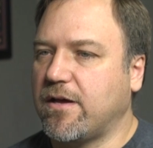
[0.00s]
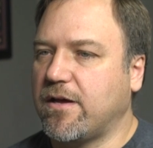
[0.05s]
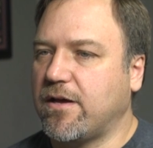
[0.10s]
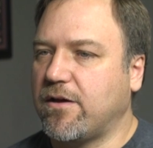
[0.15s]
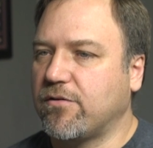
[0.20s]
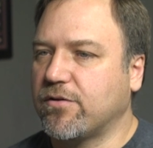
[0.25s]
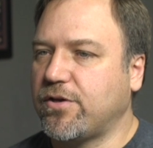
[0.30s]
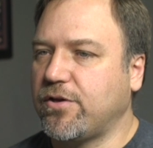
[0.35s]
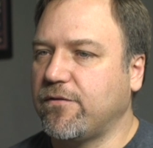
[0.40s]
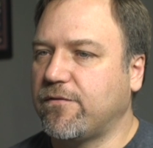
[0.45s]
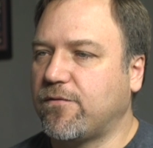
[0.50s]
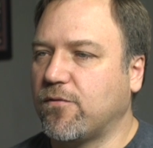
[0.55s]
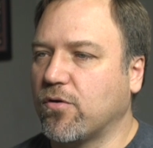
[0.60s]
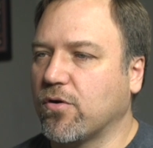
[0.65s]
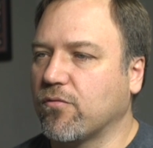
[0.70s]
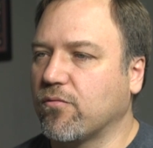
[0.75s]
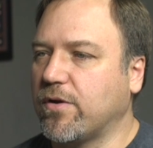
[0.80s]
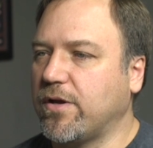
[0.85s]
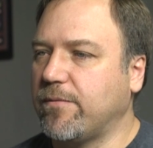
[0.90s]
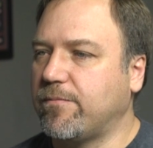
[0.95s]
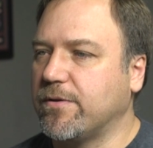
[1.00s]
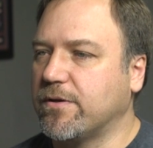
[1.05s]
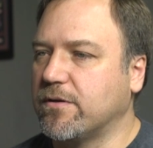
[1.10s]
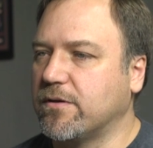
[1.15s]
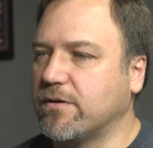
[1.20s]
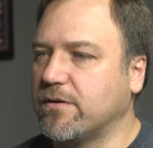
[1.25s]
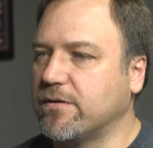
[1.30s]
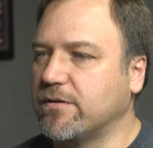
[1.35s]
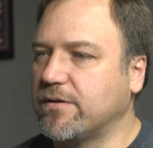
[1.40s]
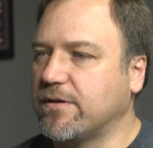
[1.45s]
LQ4
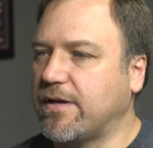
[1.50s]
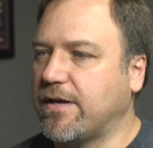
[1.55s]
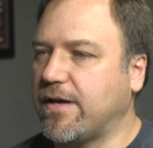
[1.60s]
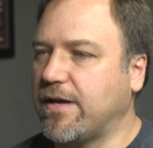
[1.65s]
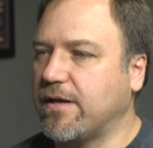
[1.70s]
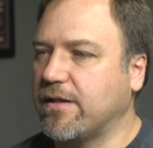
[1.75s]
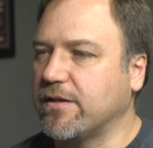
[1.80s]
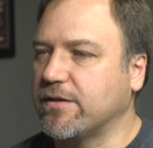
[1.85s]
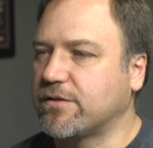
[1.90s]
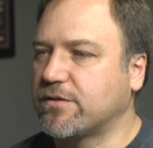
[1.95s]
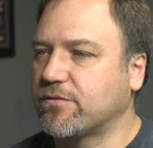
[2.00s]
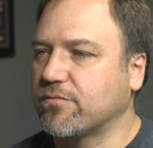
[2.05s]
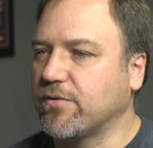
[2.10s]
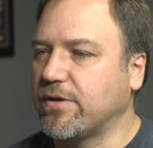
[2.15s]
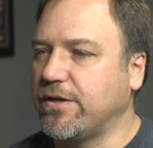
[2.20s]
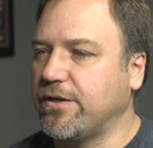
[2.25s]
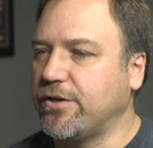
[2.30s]
rebuild, LS3